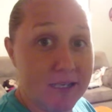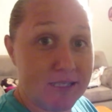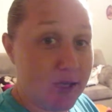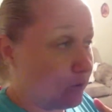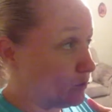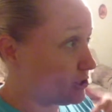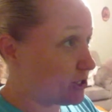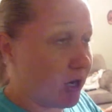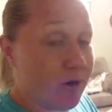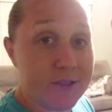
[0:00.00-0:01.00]
So
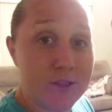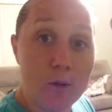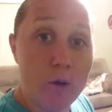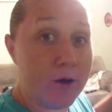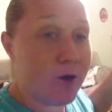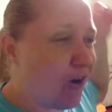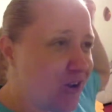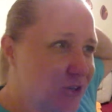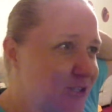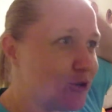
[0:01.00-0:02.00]
share it though on all
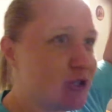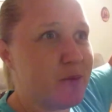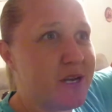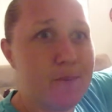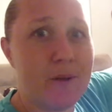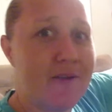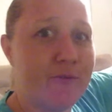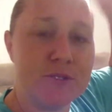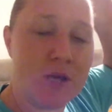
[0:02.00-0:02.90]
your social media platforms,